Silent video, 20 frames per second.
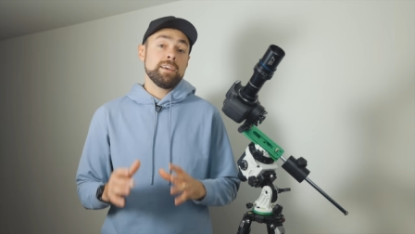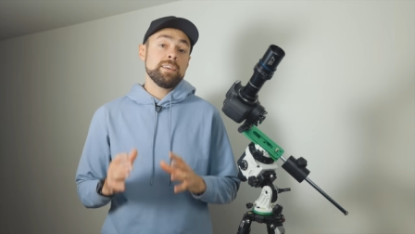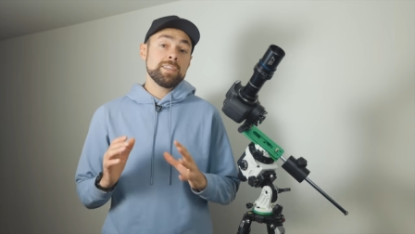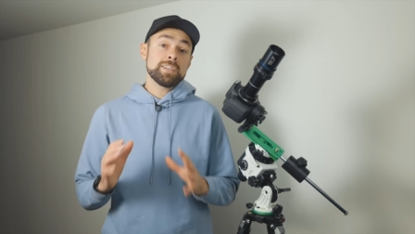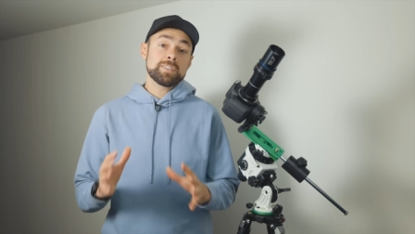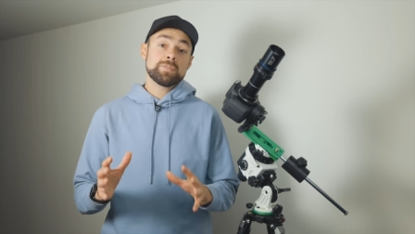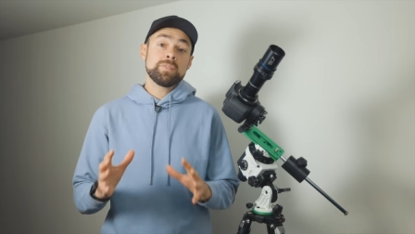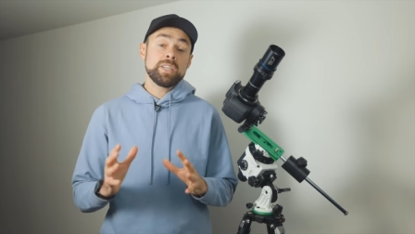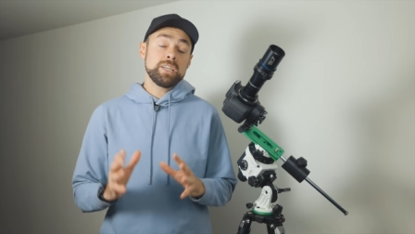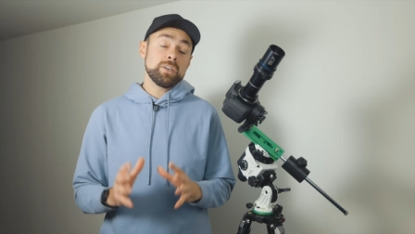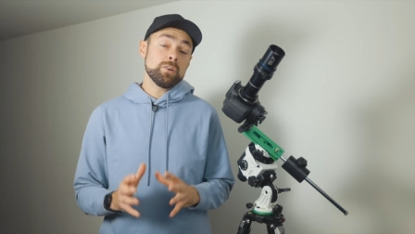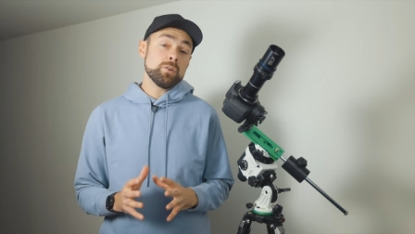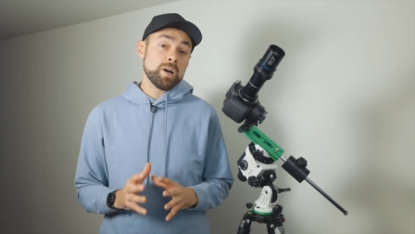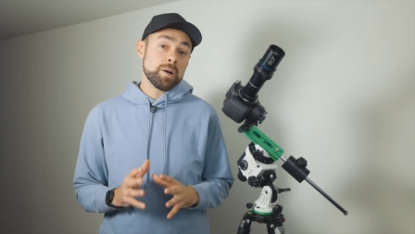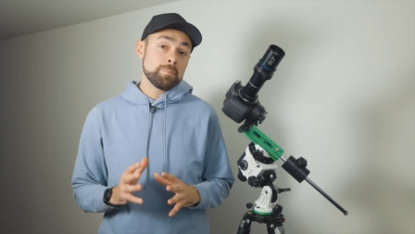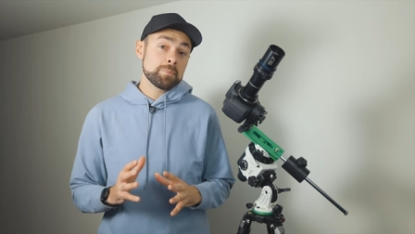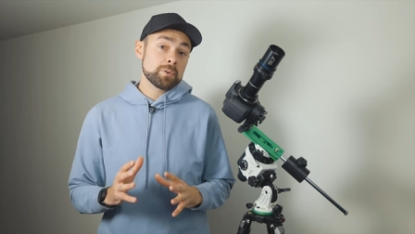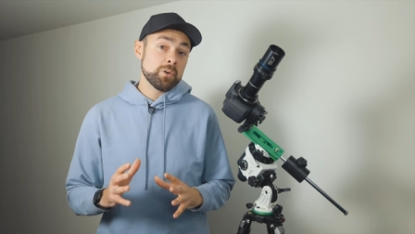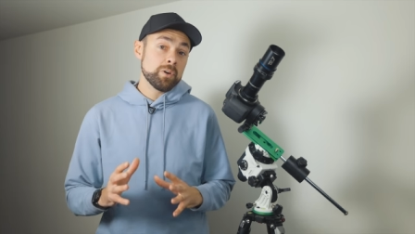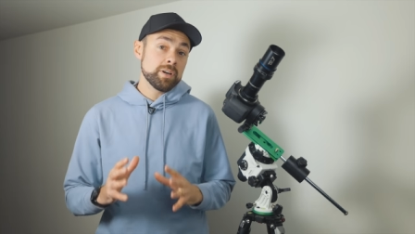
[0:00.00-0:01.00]
In this video,
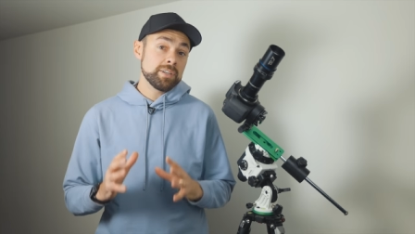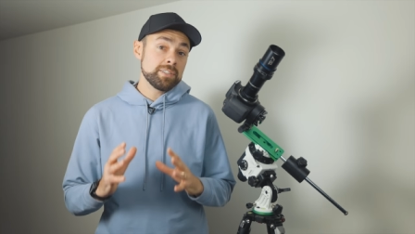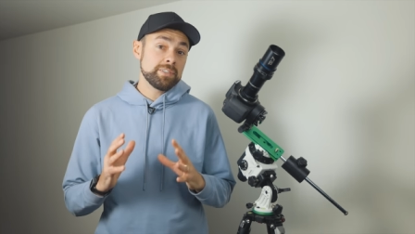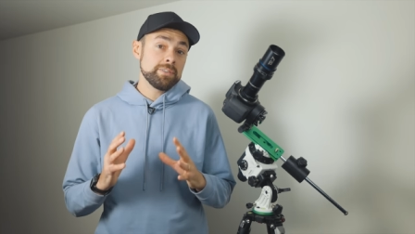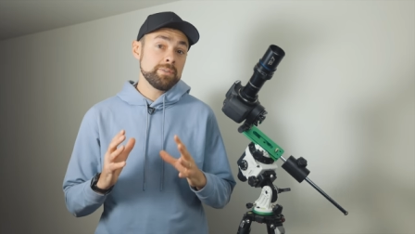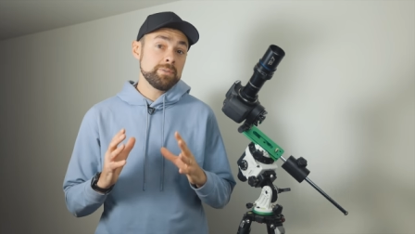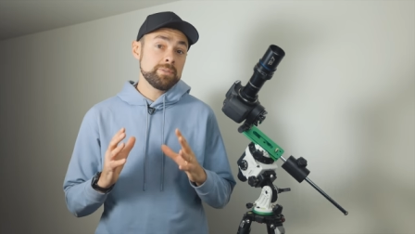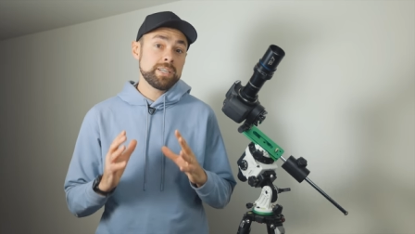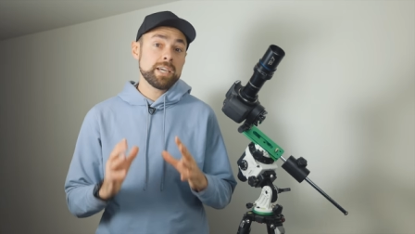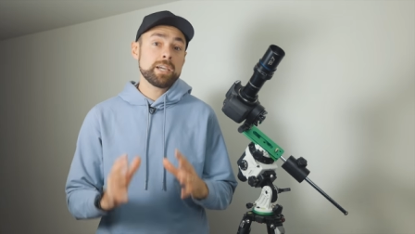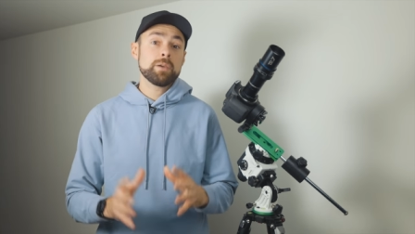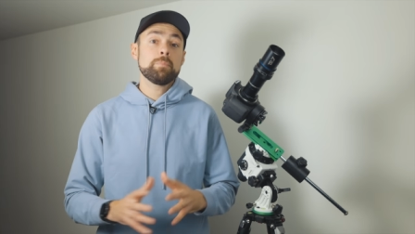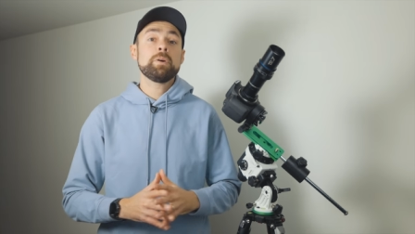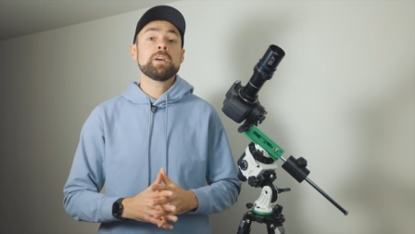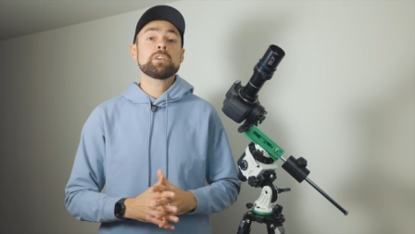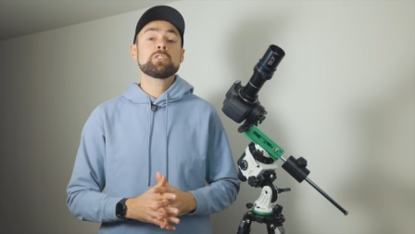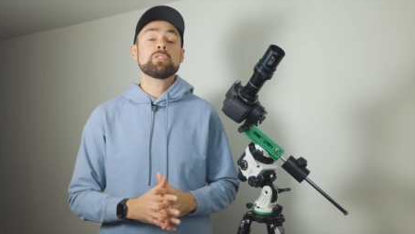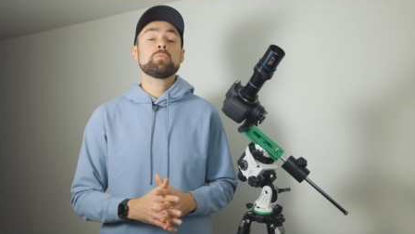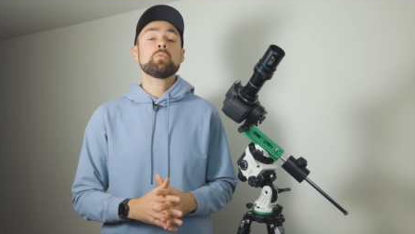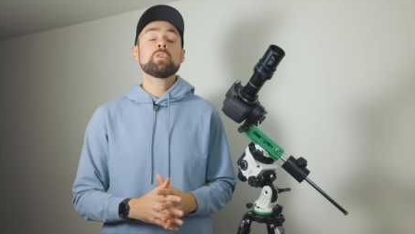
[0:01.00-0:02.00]
I'm going to take a
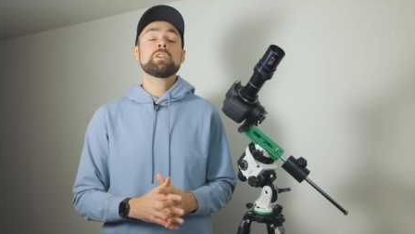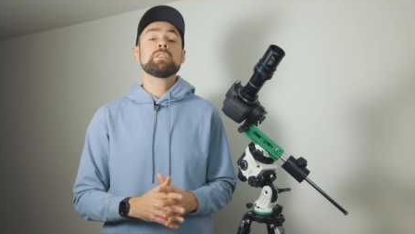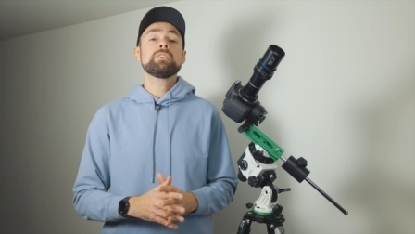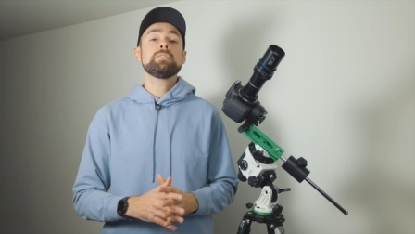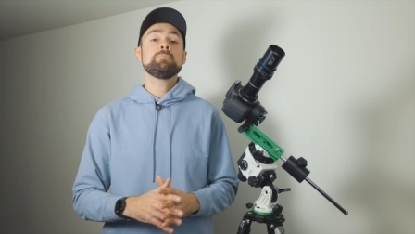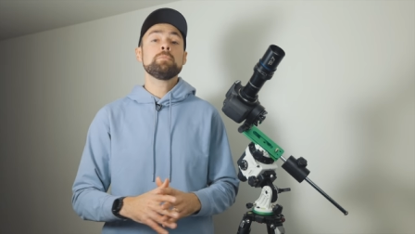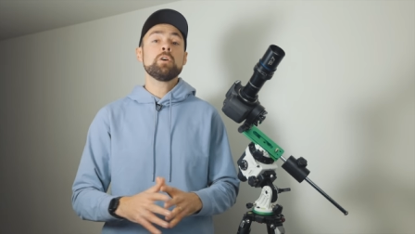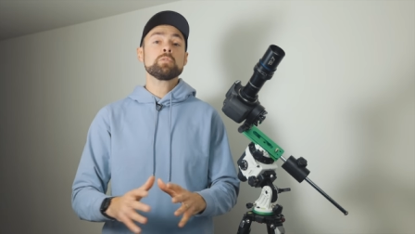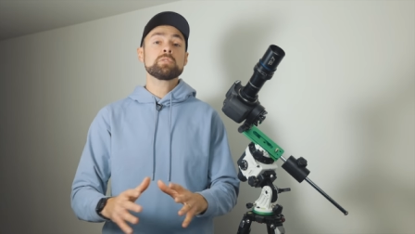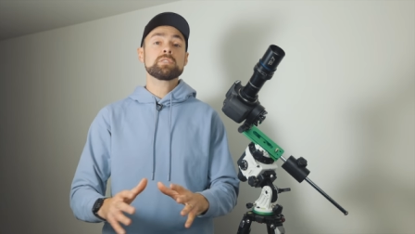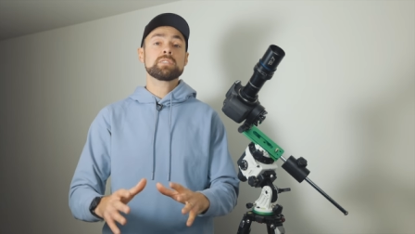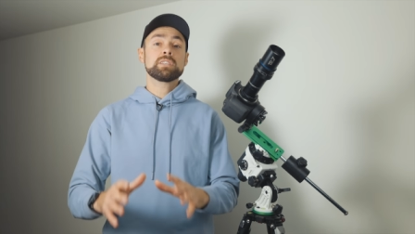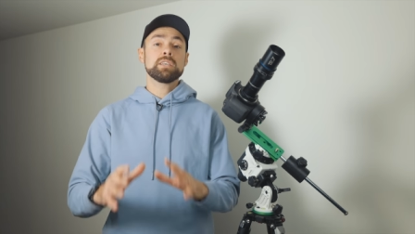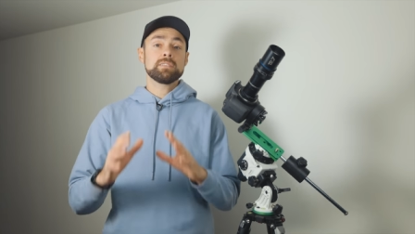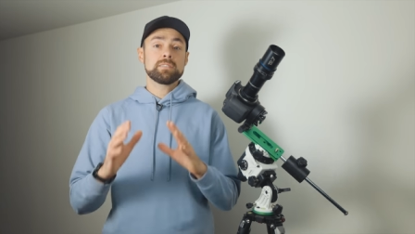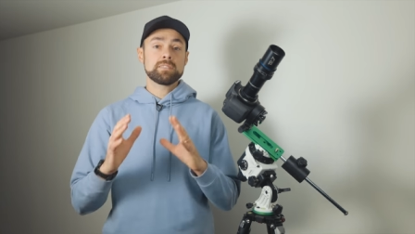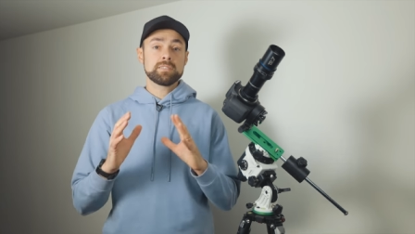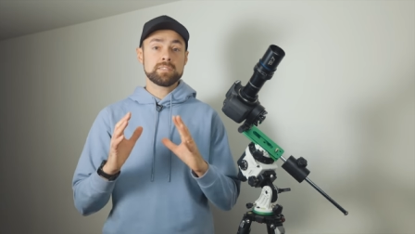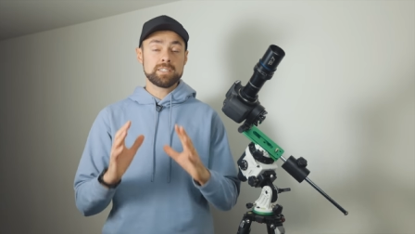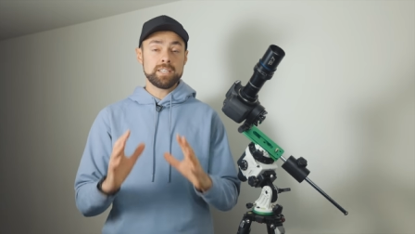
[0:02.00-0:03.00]
picture of one of the
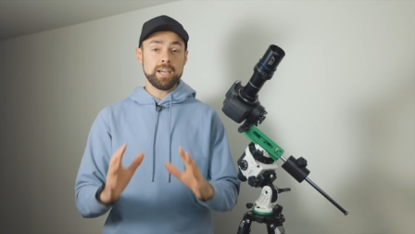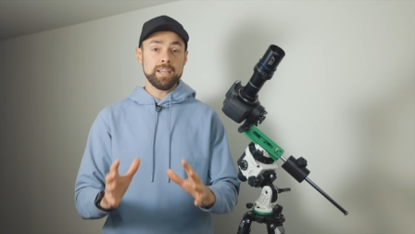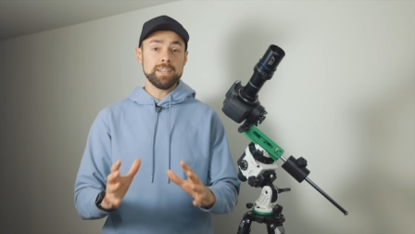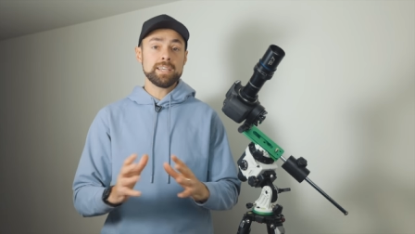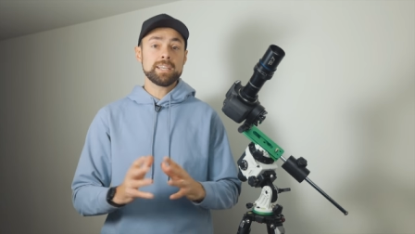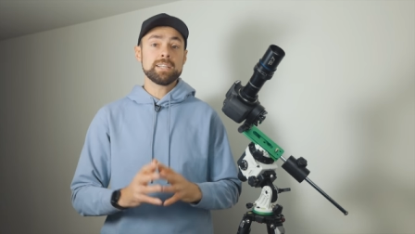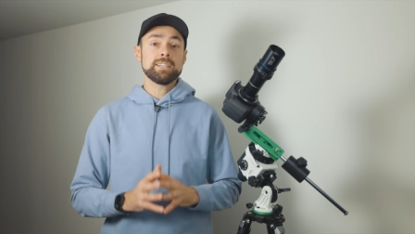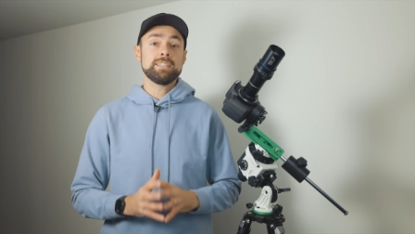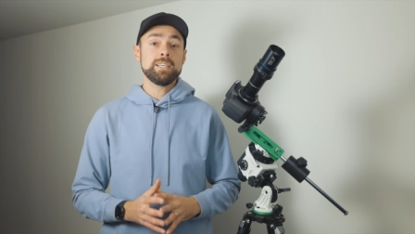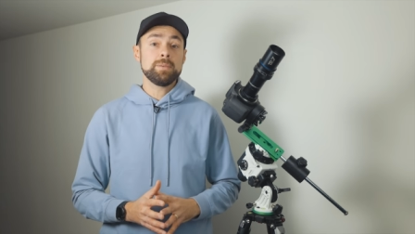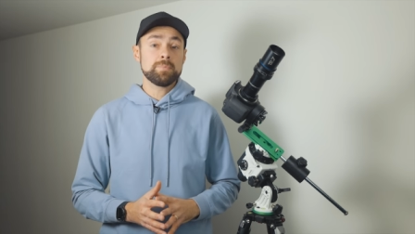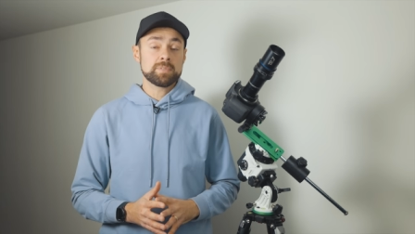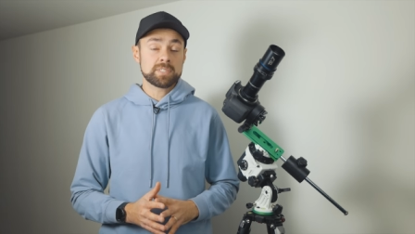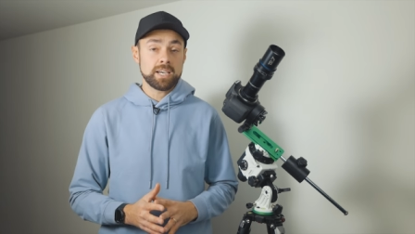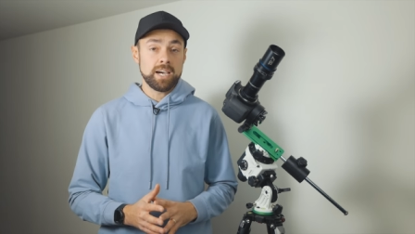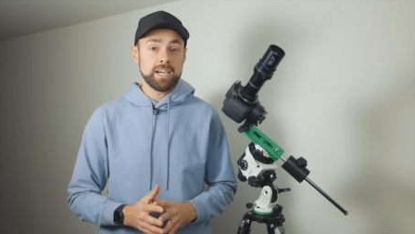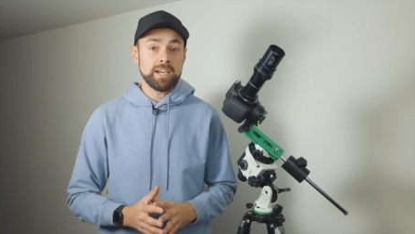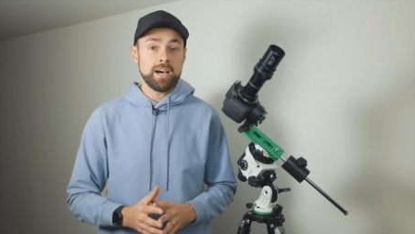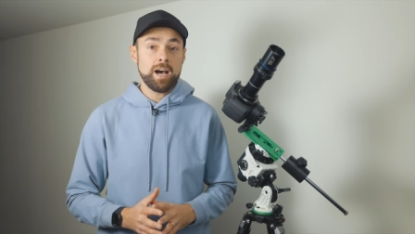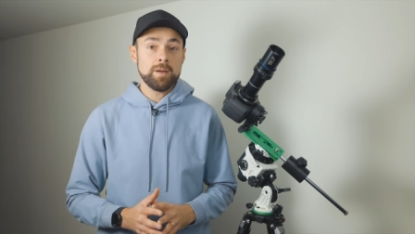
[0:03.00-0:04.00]
most stunning deep
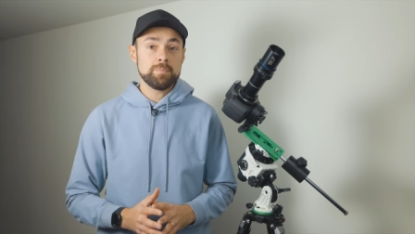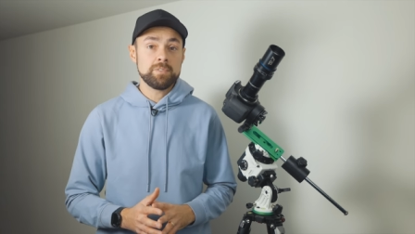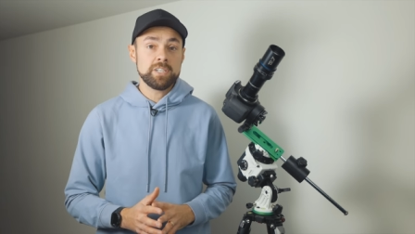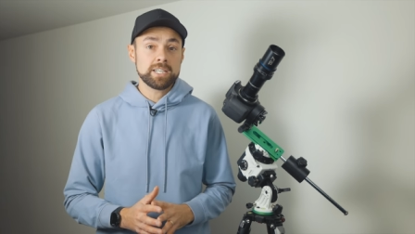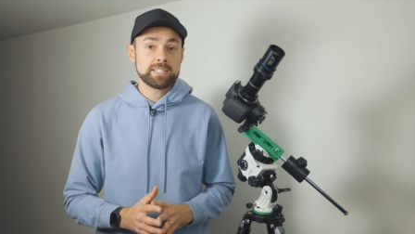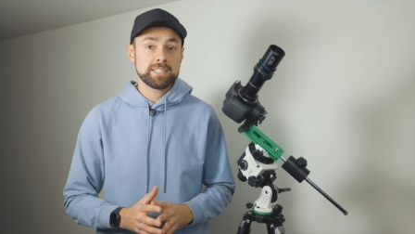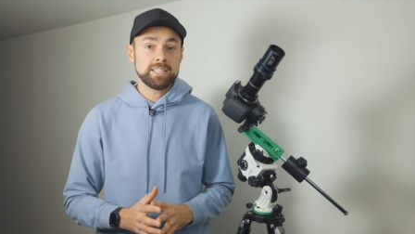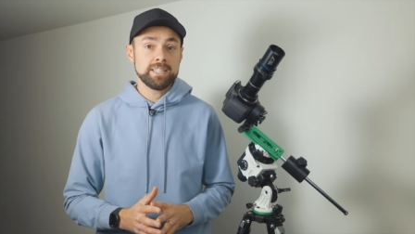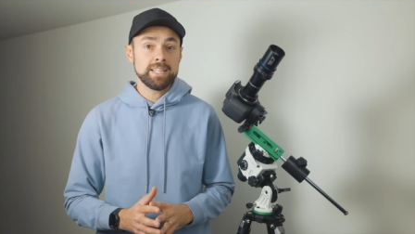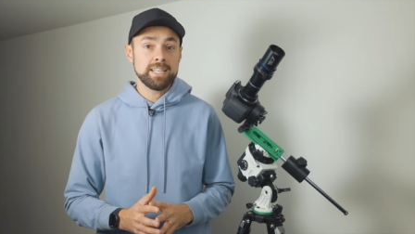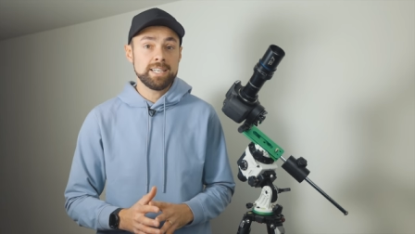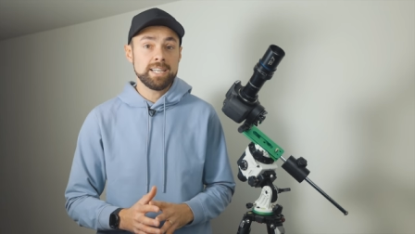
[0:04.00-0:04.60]
sky objects in the